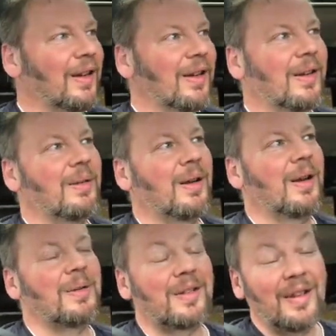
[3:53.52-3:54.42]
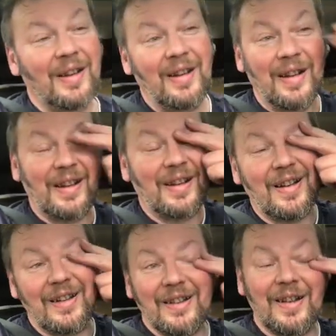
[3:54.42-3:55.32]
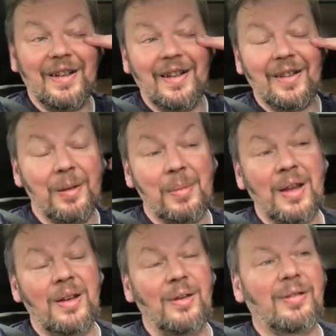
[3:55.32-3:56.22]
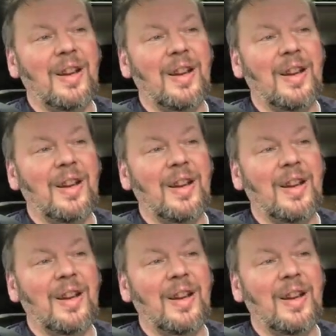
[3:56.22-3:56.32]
who knows. So yeah, I thought I'd make use of it.